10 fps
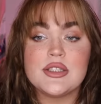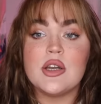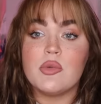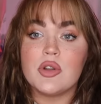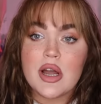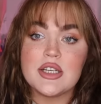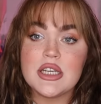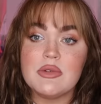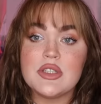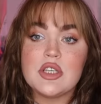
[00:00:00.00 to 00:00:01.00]
So we're
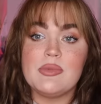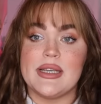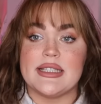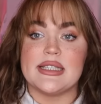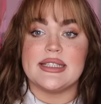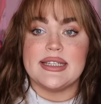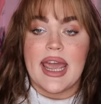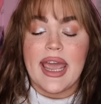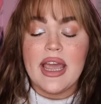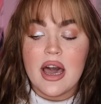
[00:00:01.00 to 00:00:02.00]
launching with two pieces
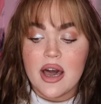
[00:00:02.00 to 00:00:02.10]
today.